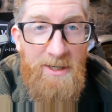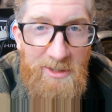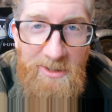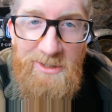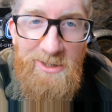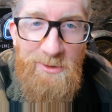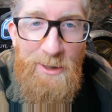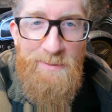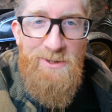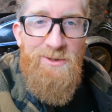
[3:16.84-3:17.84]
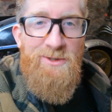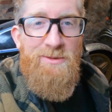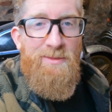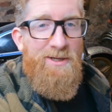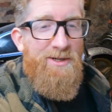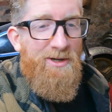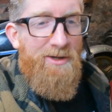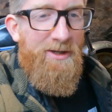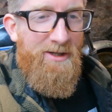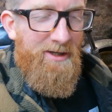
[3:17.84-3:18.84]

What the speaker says: might turn into 2 episodes, it might not.